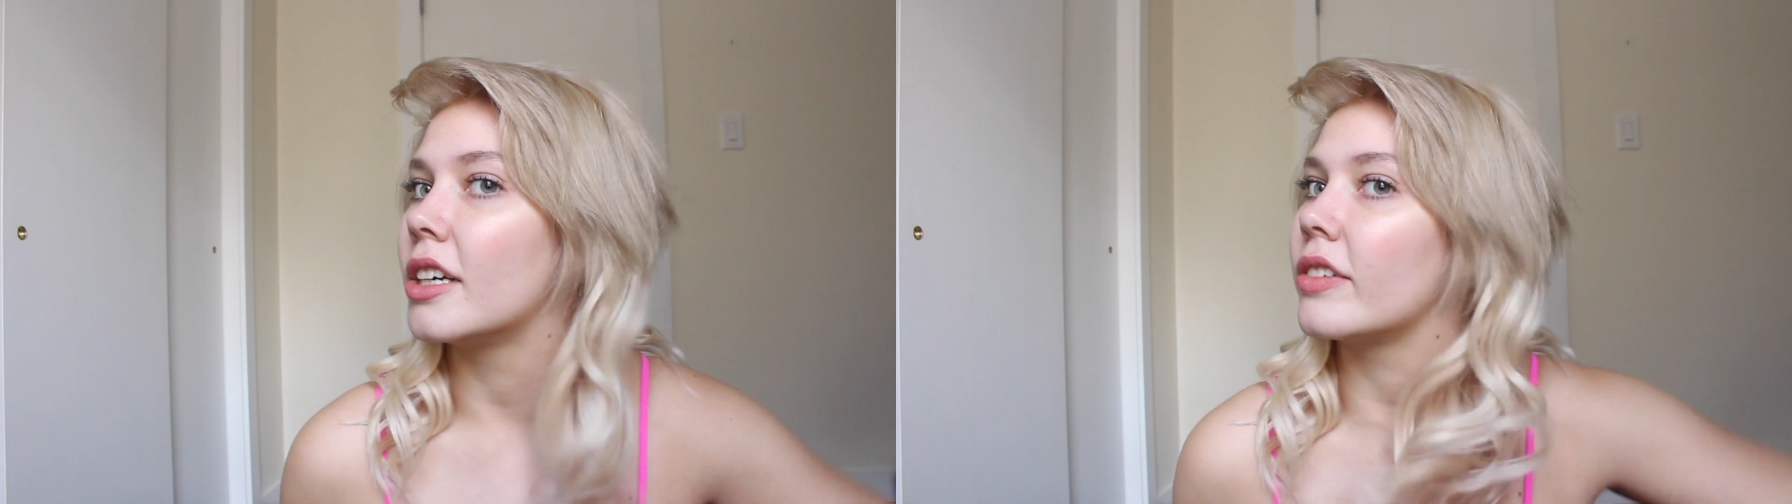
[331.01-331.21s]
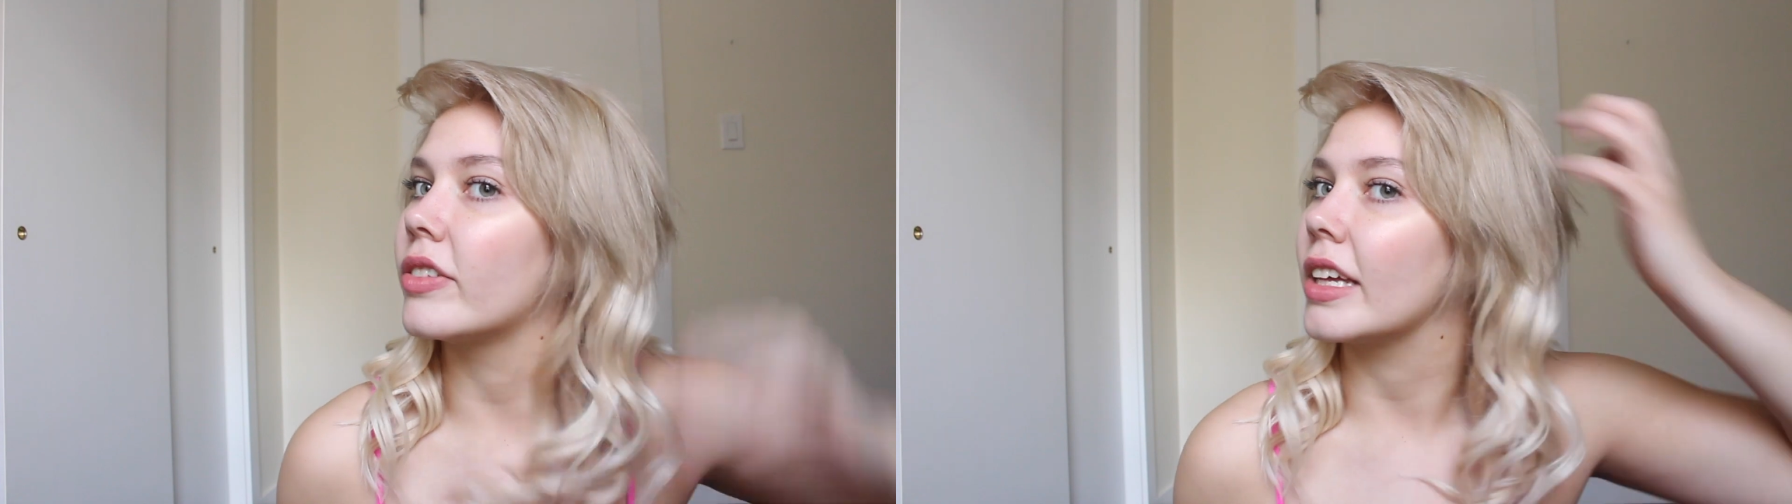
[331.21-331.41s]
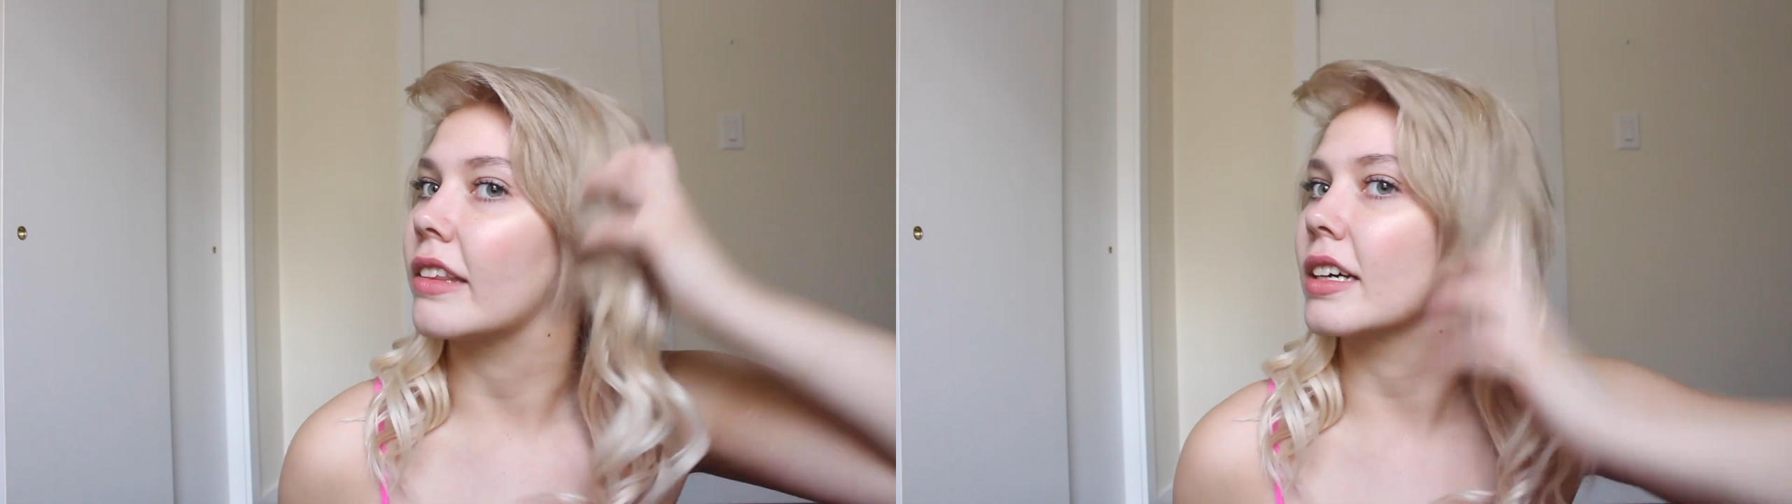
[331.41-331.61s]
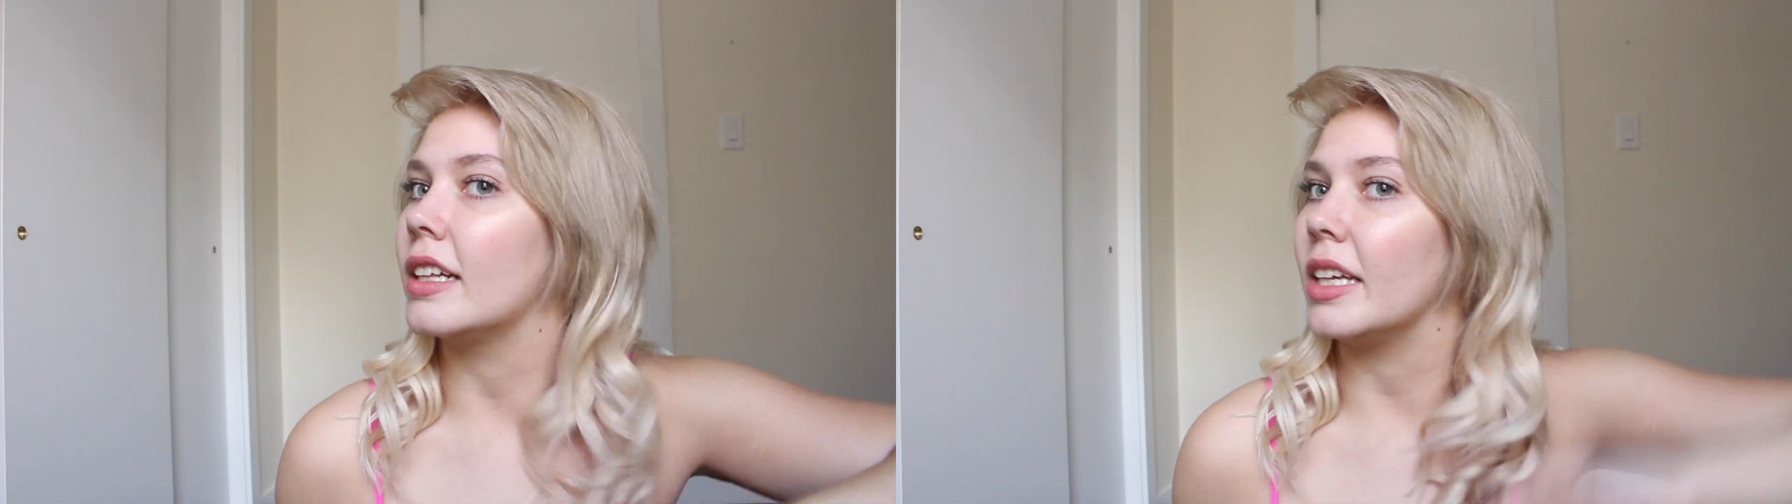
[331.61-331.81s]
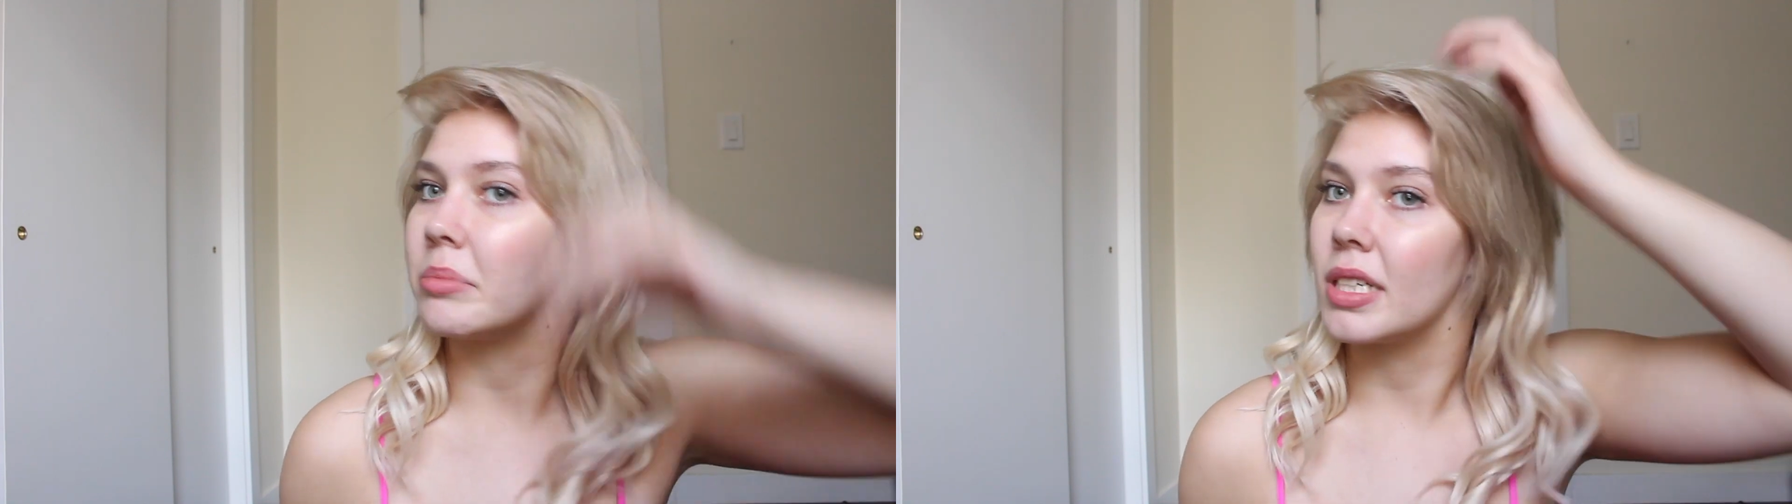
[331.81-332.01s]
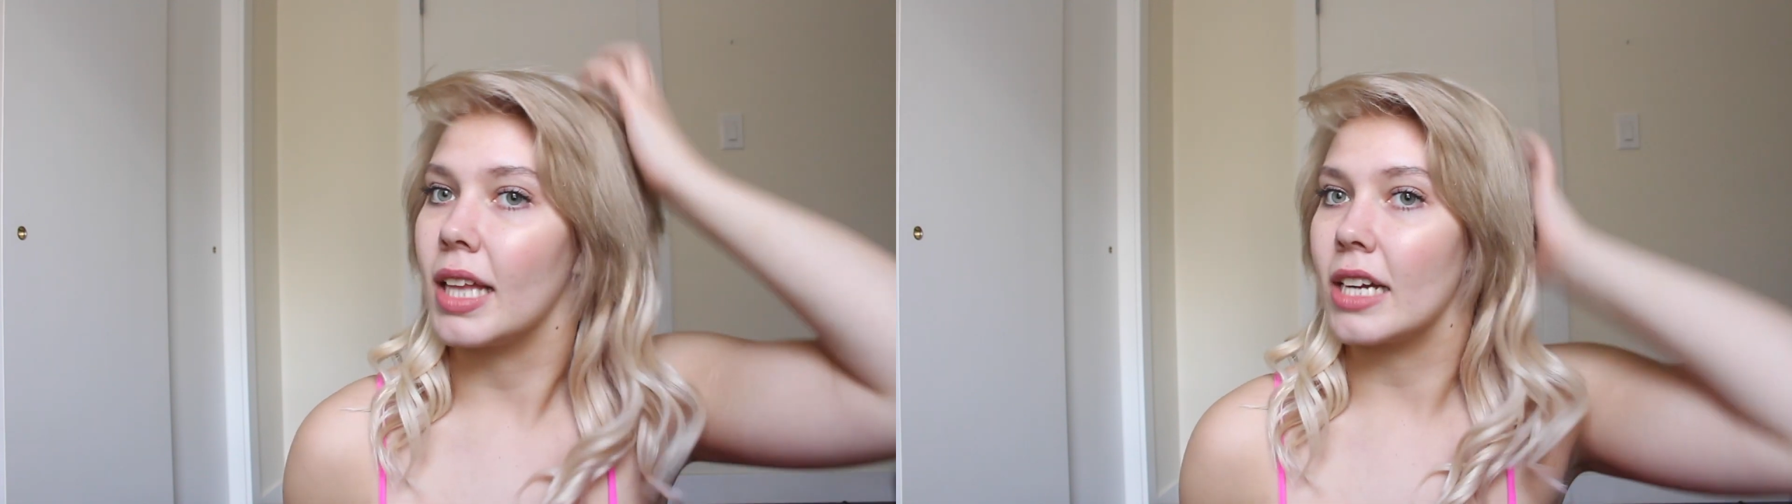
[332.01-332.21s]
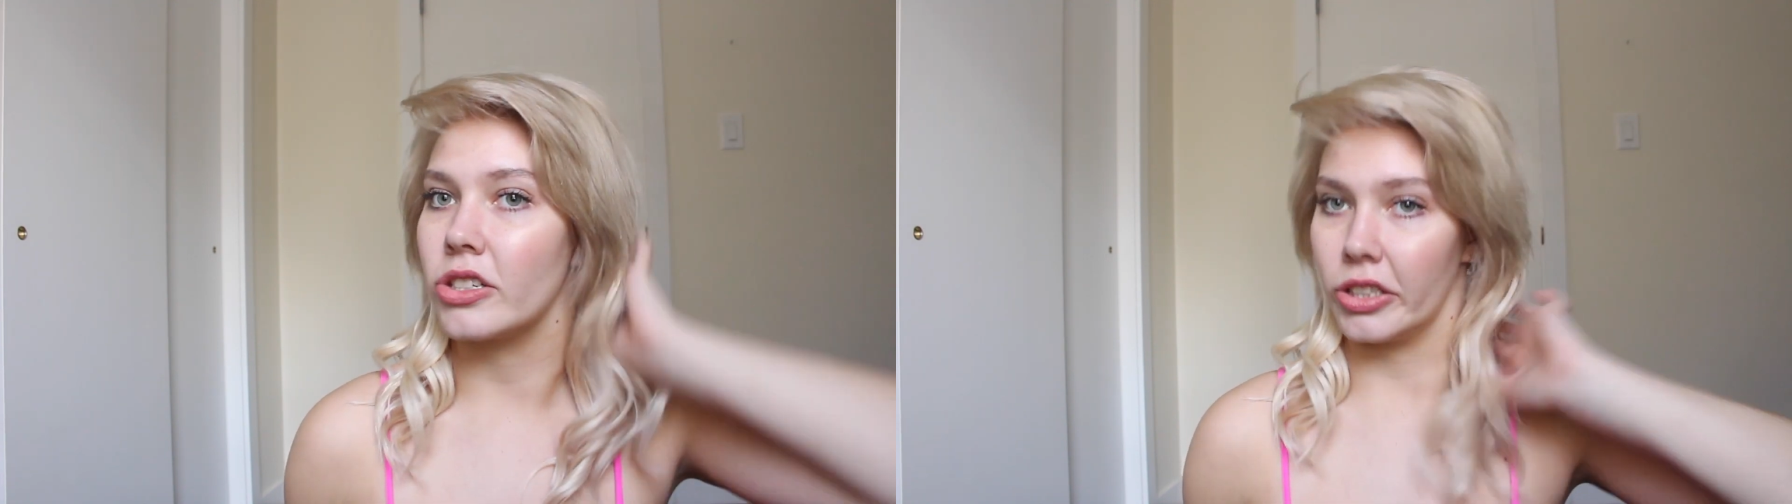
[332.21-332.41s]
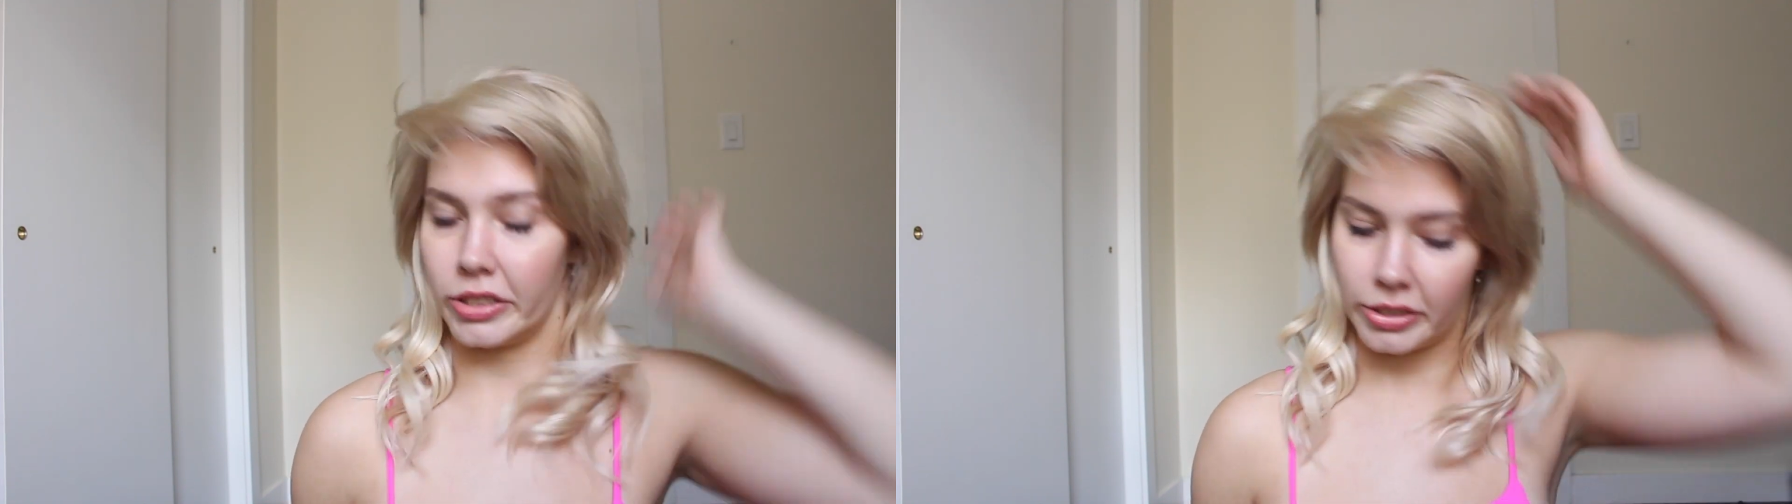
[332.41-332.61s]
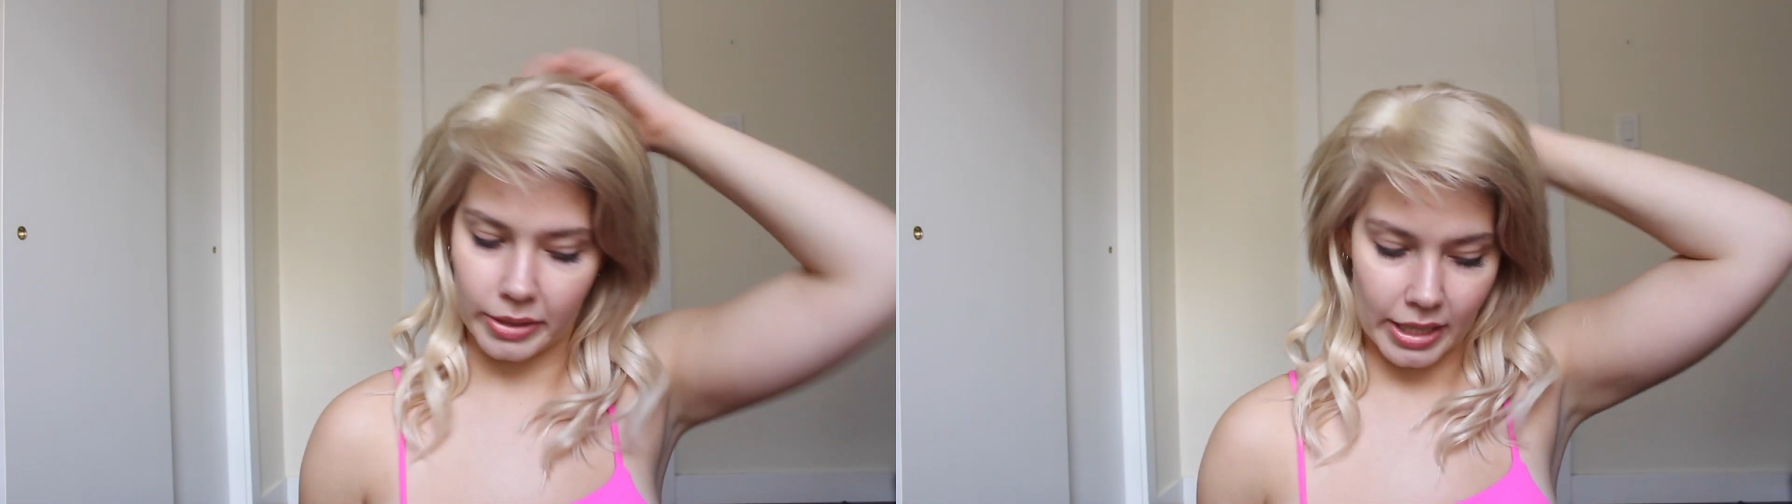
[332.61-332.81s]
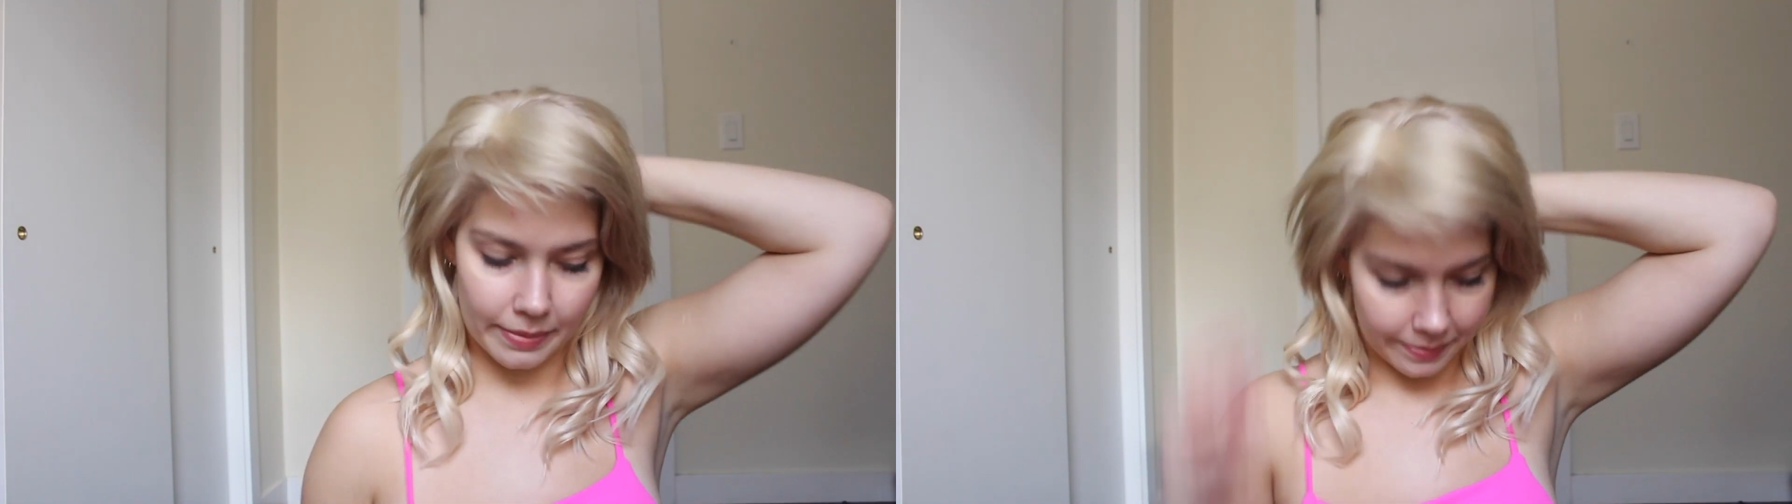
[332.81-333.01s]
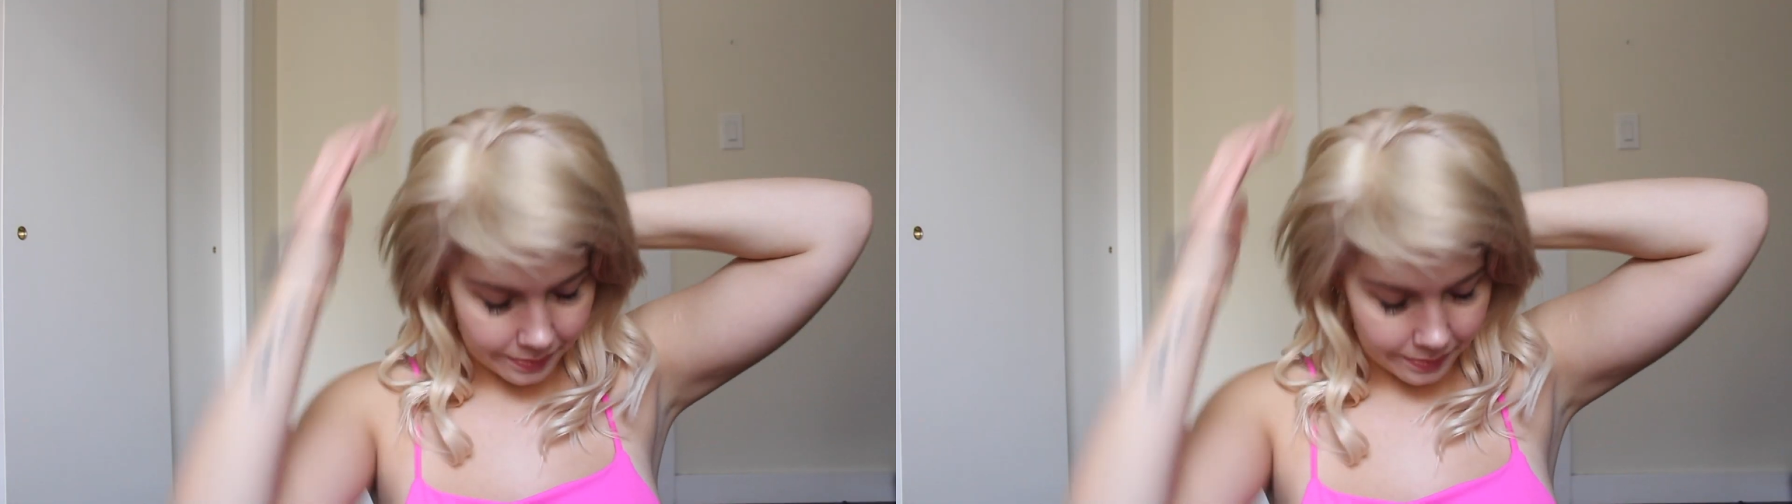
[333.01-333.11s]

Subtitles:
or for like the clip to latch onto it.